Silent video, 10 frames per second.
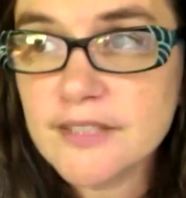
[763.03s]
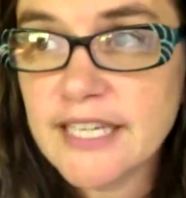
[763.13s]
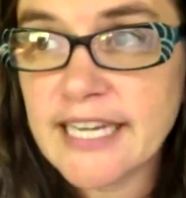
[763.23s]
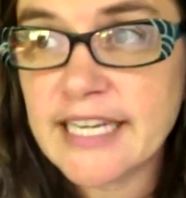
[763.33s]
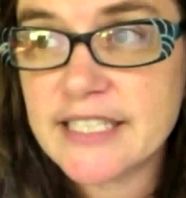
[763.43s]

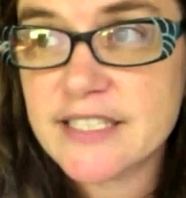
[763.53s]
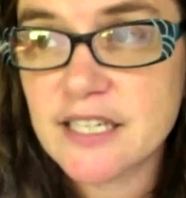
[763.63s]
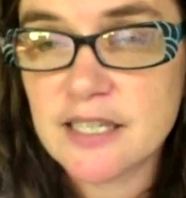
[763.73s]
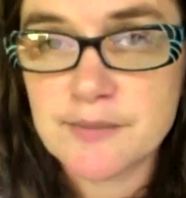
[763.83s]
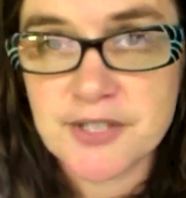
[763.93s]
And
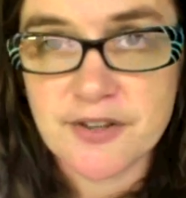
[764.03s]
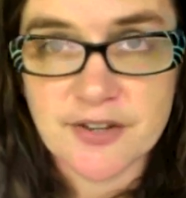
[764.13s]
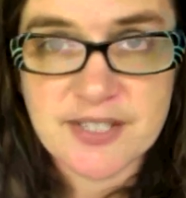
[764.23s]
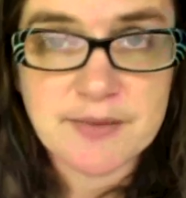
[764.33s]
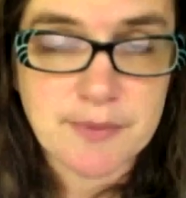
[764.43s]
they
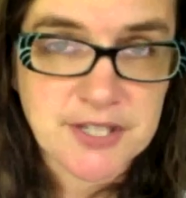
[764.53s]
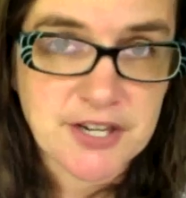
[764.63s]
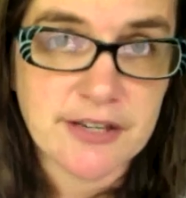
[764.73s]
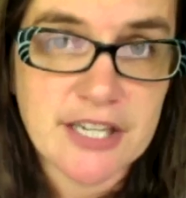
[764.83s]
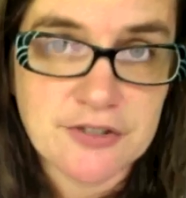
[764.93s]
seemed
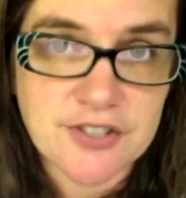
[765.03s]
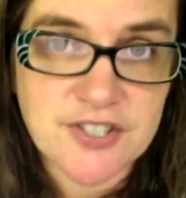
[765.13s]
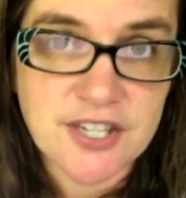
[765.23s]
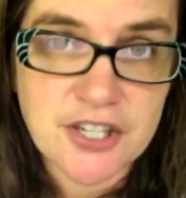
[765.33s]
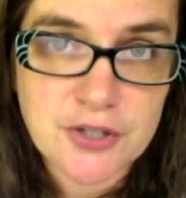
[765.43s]
particularly
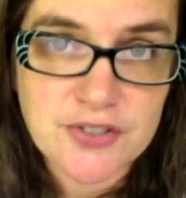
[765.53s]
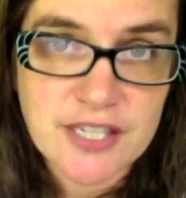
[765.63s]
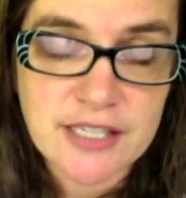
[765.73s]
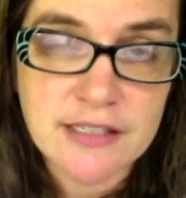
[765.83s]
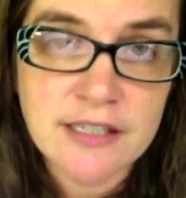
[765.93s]
interested in
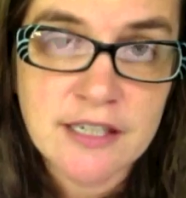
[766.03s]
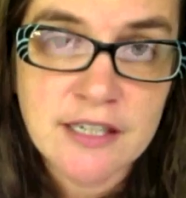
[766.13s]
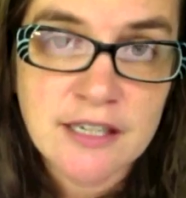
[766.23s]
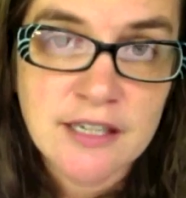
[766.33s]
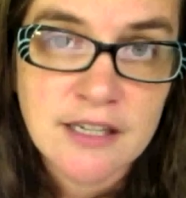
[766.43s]
using
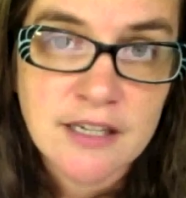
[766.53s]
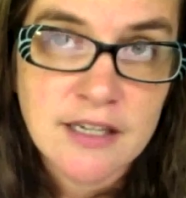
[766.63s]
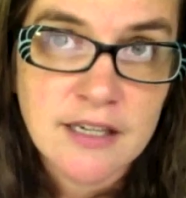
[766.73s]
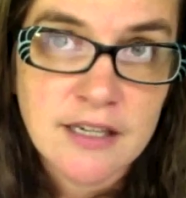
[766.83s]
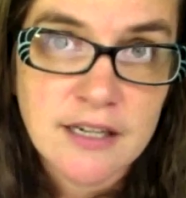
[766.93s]

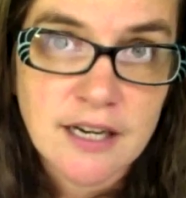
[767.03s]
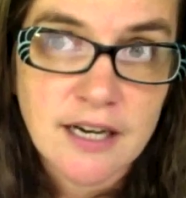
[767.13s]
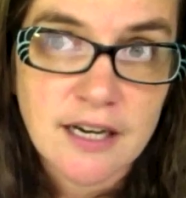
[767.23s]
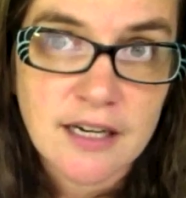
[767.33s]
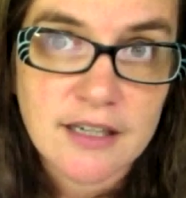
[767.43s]

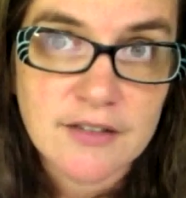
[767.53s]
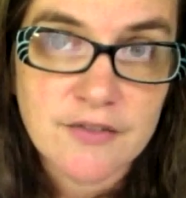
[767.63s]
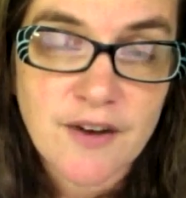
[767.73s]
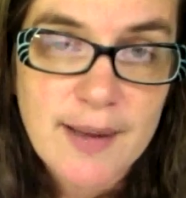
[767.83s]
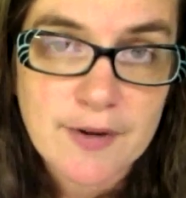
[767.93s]

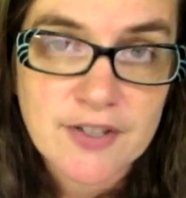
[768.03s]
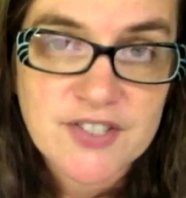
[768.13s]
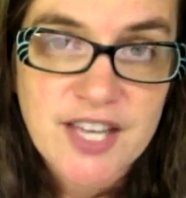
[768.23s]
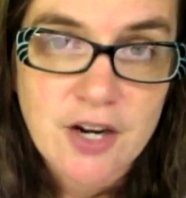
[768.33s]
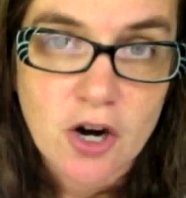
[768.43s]

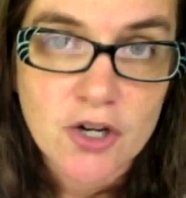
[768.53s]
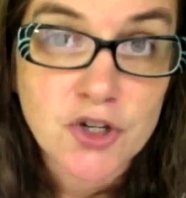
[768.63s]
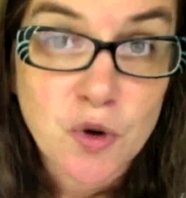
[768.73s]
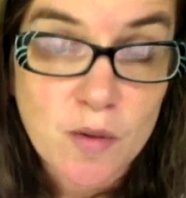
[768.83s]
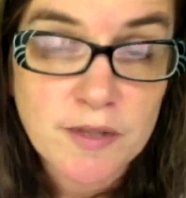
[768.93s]
fibers that aren't
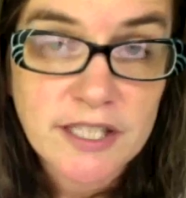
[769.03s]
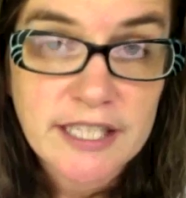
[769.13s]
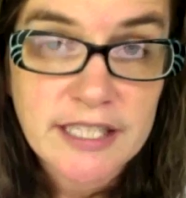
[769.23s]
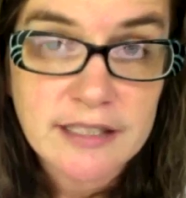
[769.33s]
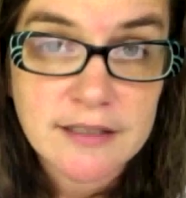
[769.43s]

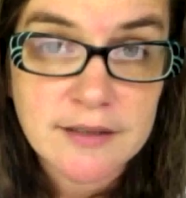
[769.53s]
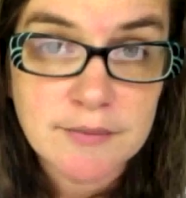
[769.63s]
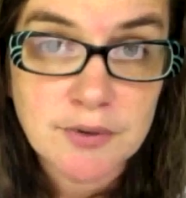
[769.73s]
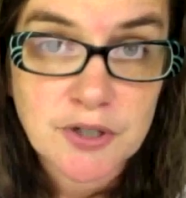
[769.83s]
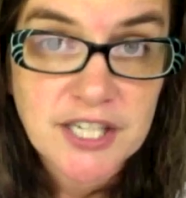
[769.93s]
normally
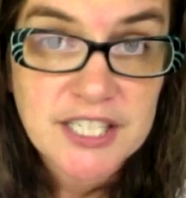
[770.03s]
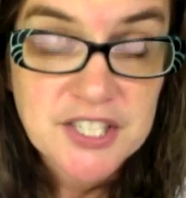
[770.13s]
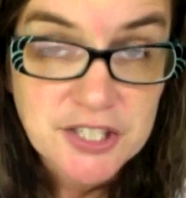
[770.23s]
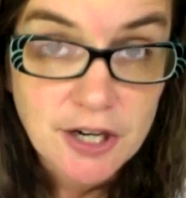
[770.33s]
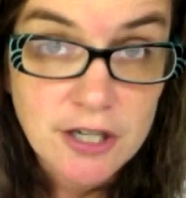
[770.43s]
put
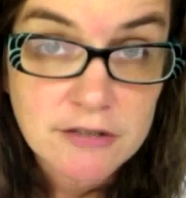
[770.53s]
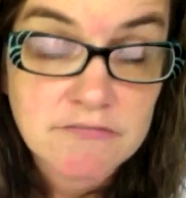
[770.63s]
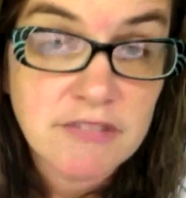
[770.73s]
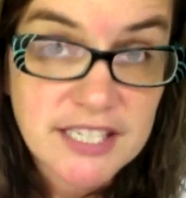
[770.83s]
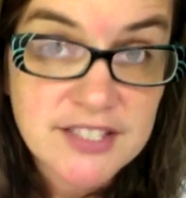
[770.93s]
into yarn,
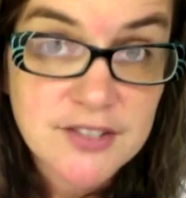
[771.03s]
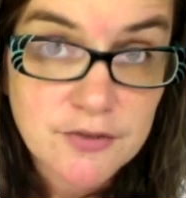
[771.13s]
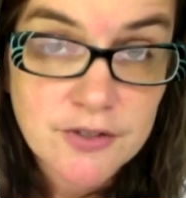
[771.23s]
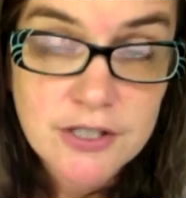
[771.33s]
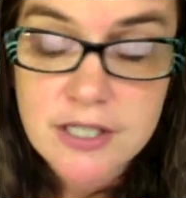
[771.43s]
like
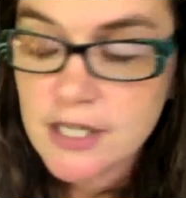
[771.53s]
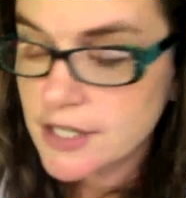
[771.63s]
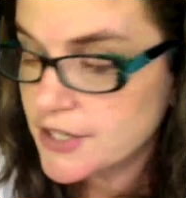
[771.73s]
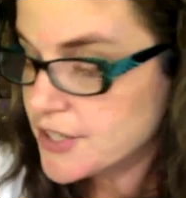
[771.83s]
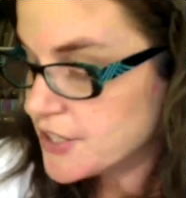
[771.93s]
silver.
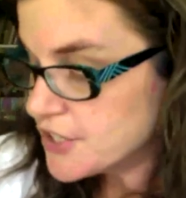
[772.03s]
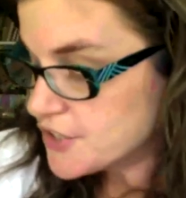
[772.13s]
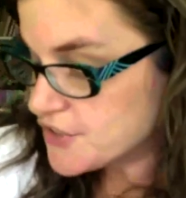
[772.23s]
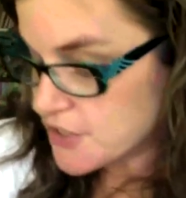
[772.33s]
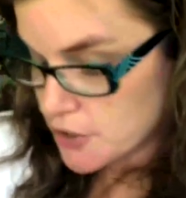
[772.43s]

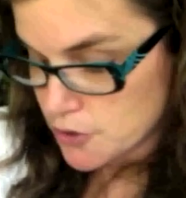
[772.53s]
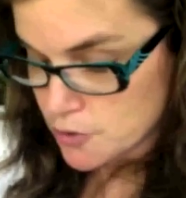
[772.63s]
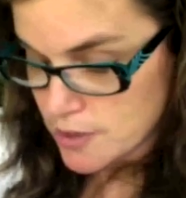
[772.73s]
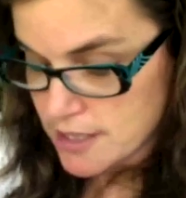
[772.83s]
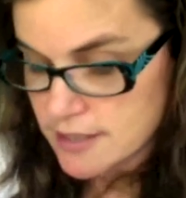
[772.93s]

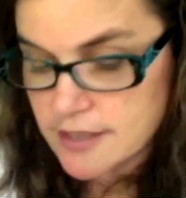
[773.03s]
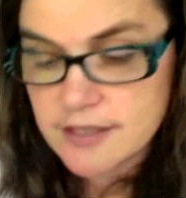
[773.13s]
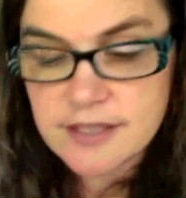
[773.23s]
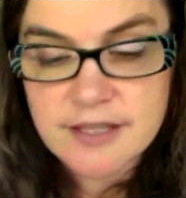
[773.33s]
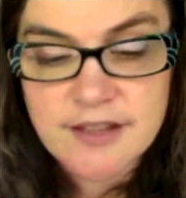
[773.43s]
So
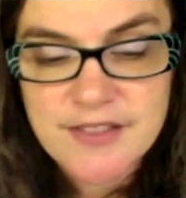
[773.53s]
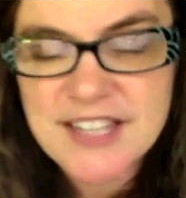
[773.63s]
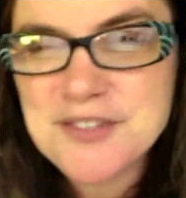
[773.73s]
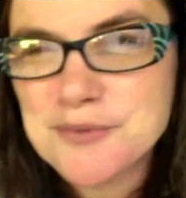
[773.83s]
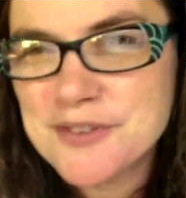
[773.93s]

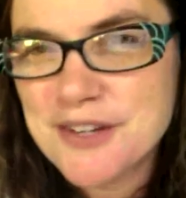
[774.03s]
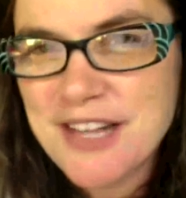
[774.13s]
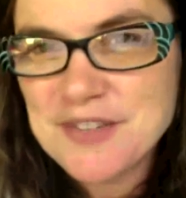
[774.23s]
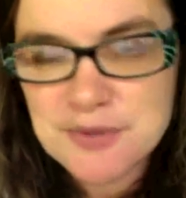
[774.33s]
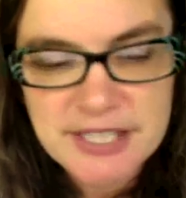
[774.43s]

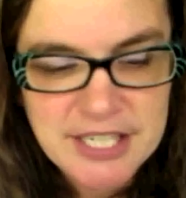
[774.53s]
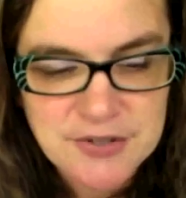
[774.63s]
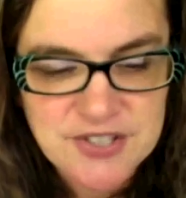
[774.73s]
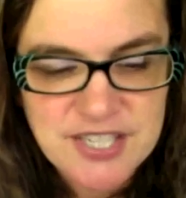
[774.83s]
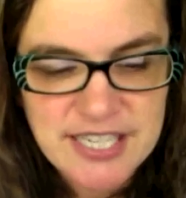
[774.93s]
that's really
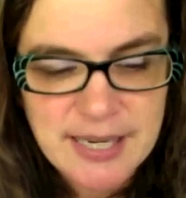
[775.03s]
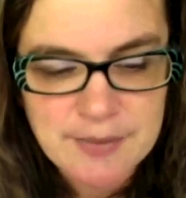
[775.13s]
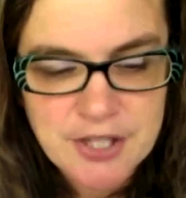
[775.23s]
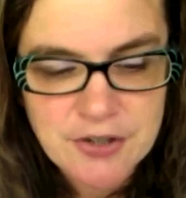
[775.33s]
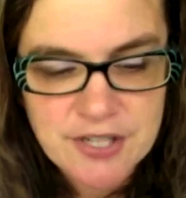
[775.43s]
interesting, and
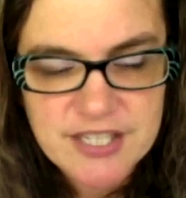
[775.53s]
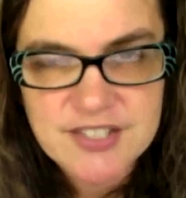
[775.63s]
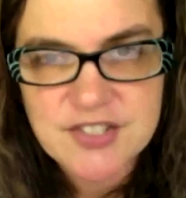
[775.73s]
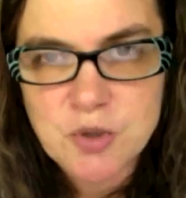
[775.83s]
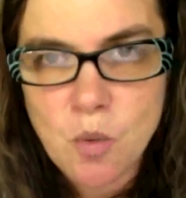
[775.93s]
I'm
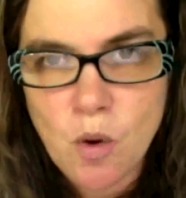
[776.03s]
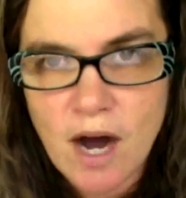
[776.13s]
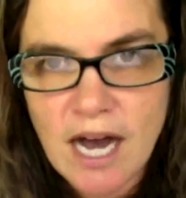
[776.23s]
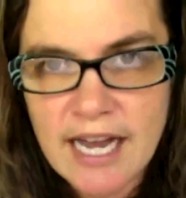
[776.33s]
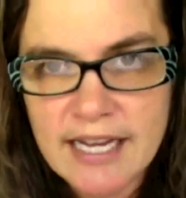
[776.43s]
curious as to
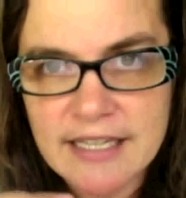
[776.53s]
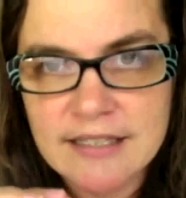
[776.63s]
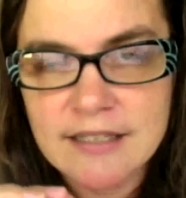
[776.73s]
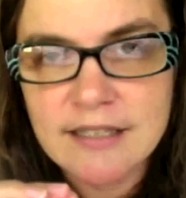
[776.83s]
why